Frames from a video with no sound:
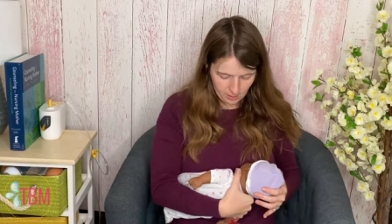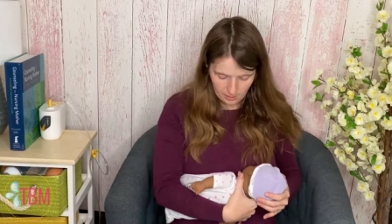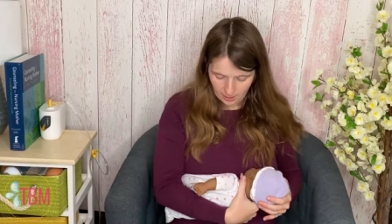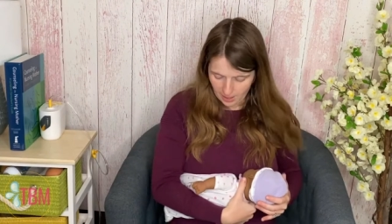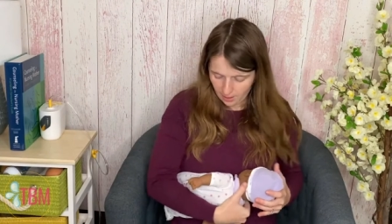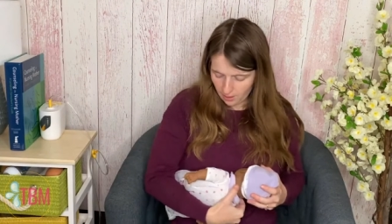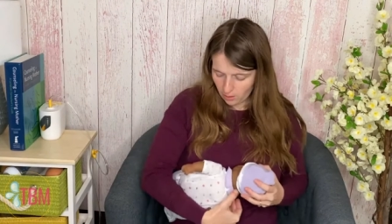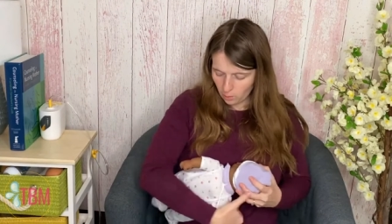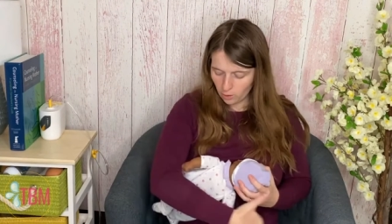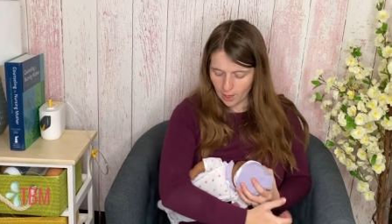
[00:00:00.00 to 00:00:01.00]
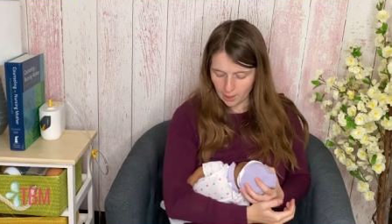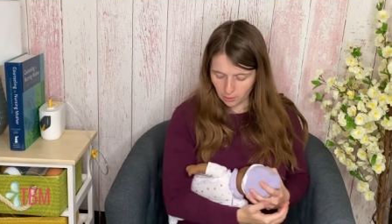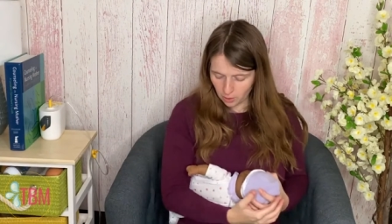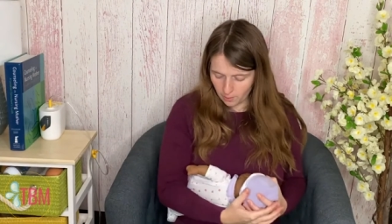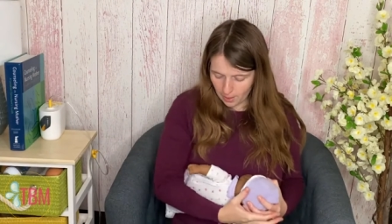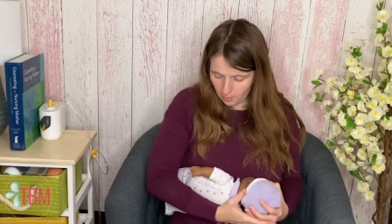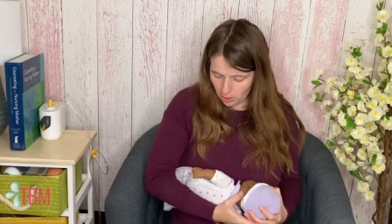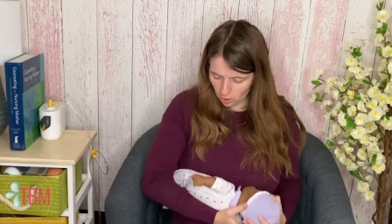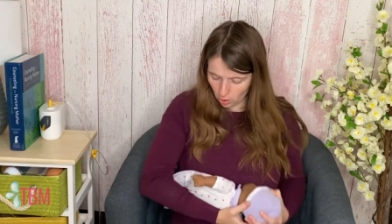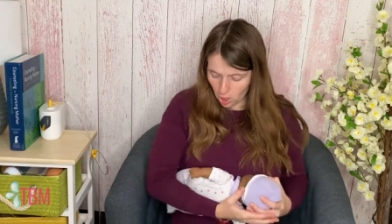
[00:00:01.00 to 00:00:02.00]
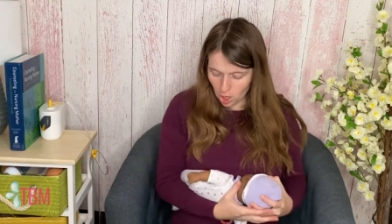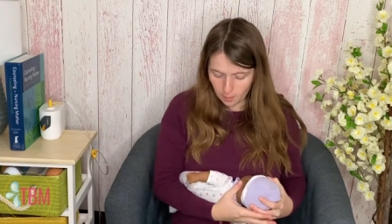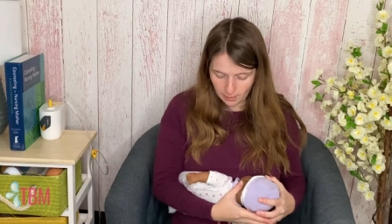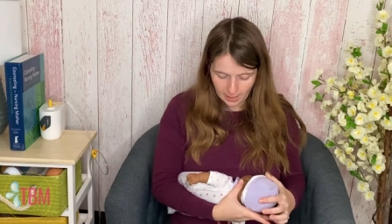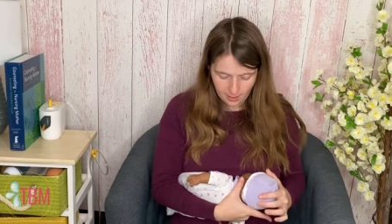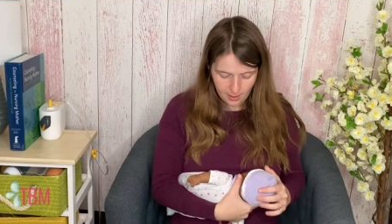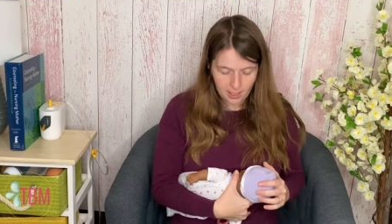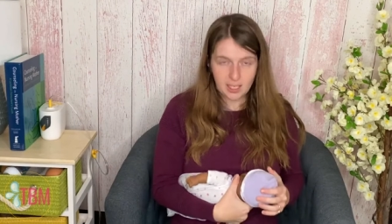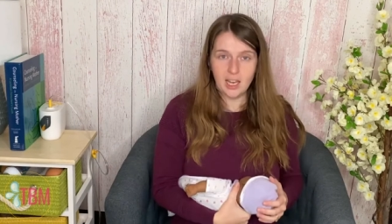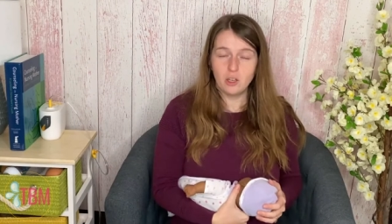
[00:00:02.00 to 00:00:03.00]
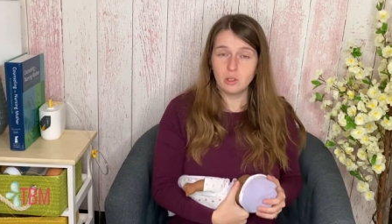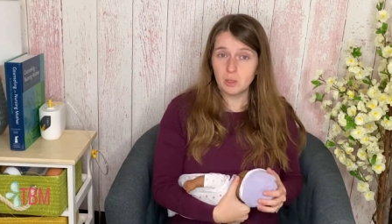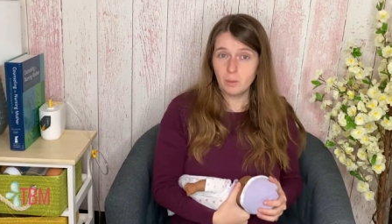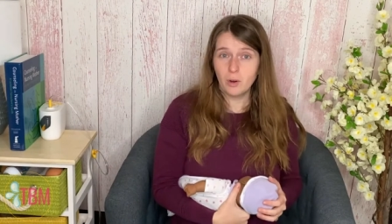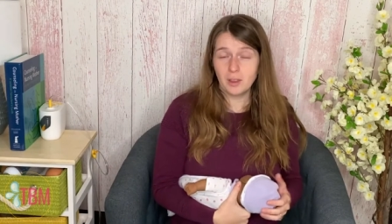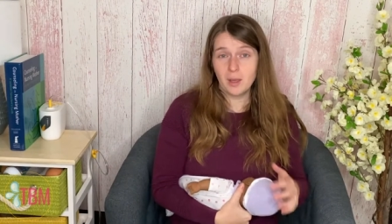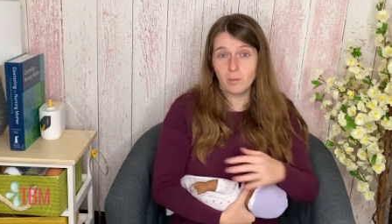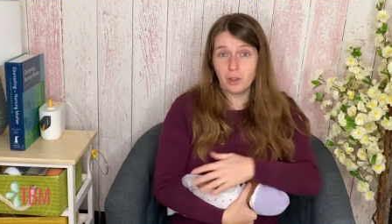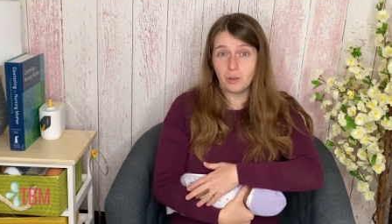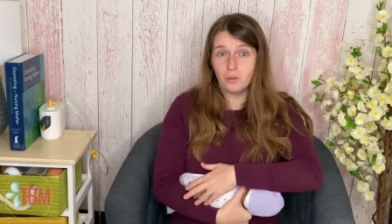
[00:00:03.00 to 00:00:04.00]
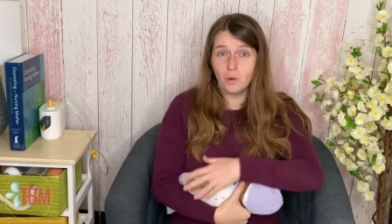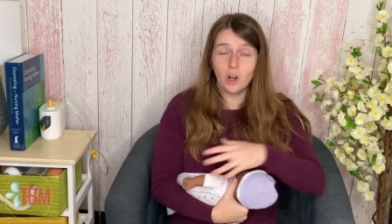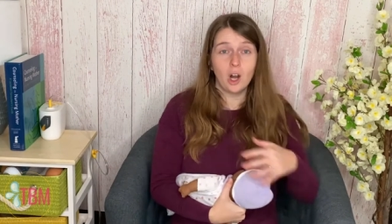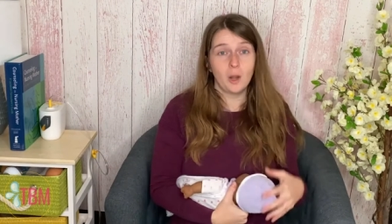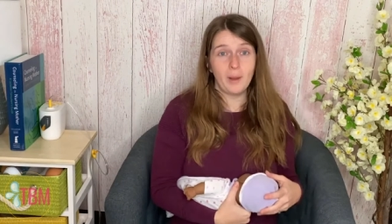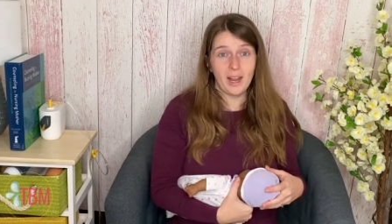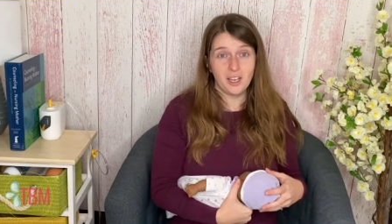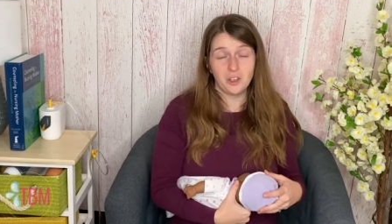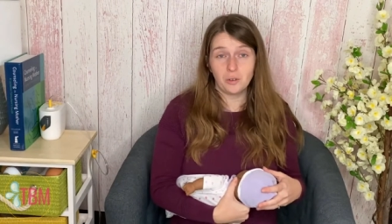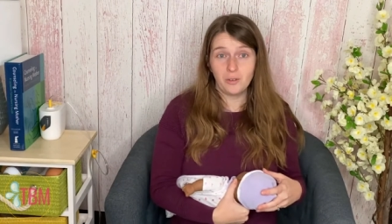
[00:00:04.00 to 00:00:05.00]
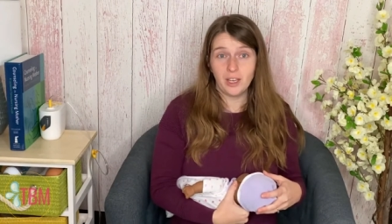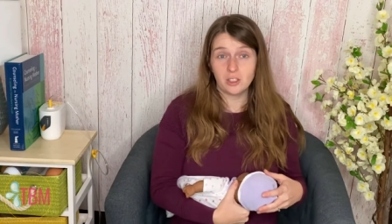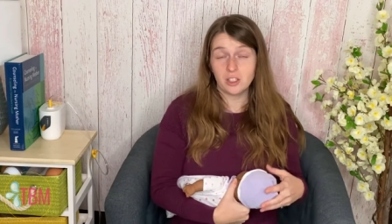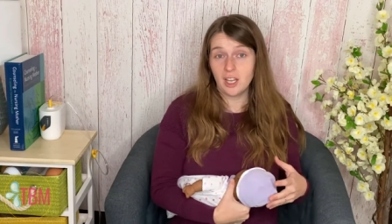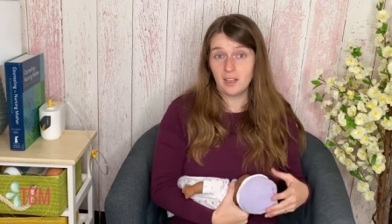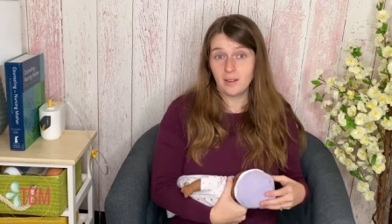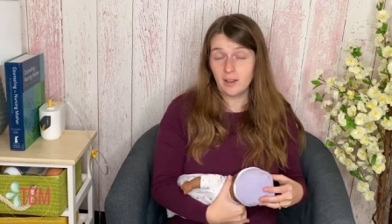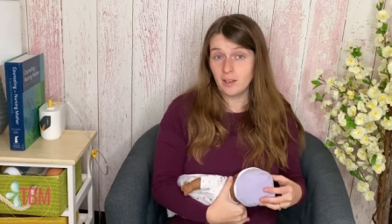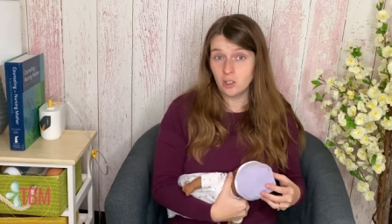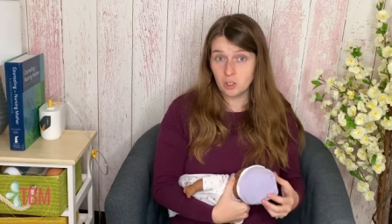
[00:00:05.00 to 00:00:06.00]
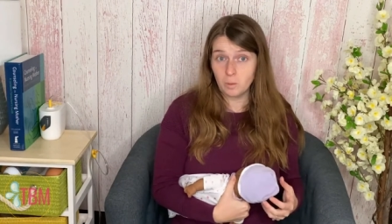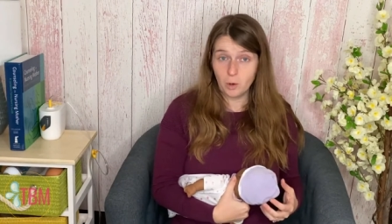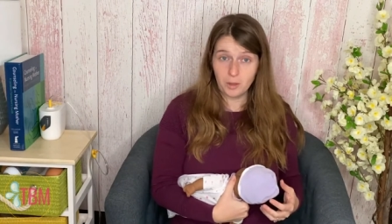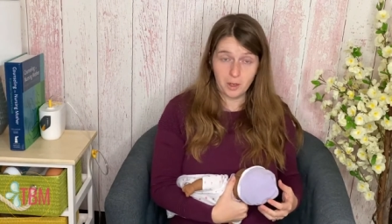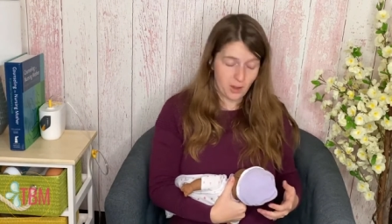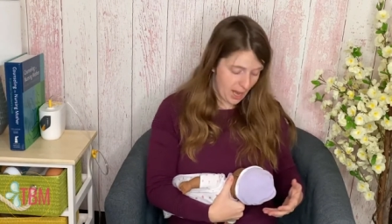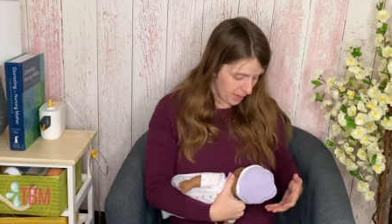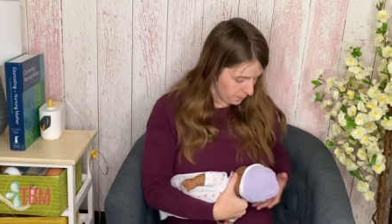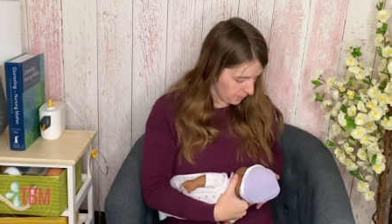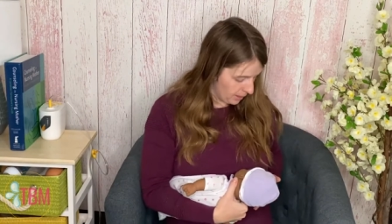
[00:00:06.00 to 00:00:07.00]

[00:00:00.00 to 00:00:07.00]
Again, you cradle your baby in your arm like this and you support them with your forearm and your fingers and uh, you support their neck.